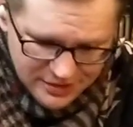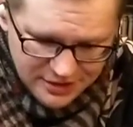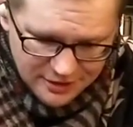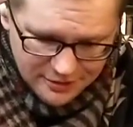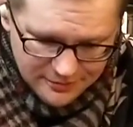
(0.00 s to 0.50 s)

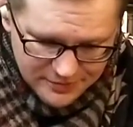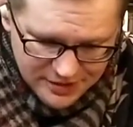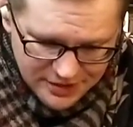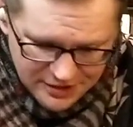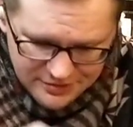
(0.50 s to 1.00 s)
here.
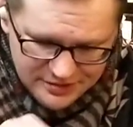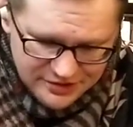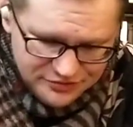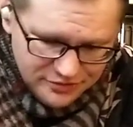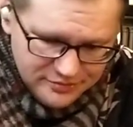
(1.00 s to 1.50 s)

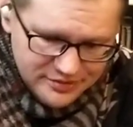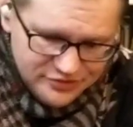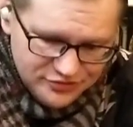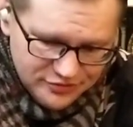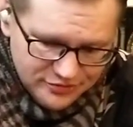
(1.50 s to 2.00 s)
These are
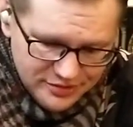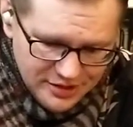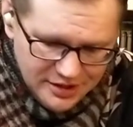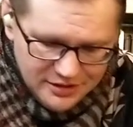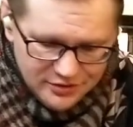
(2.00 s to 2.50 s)
original.
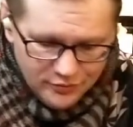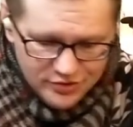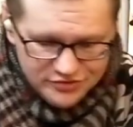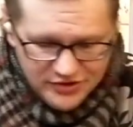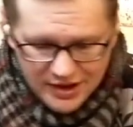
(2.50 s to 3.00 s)
The
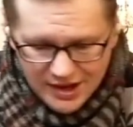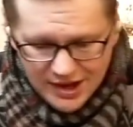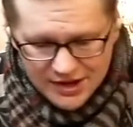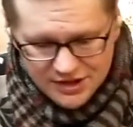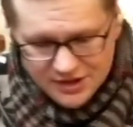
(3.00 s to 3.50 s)
ones I
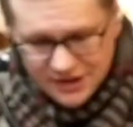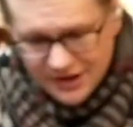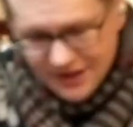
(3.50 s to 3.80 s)
added, I